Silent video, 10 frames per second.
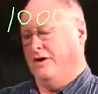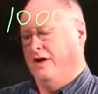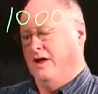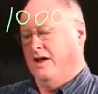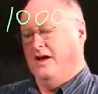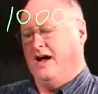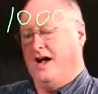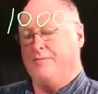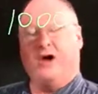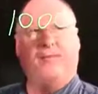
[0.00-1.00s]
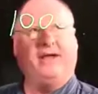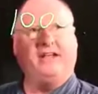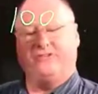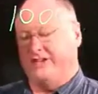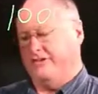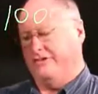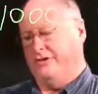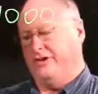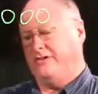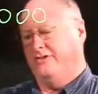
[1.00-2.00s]
on page
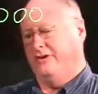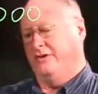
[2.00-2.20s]
632,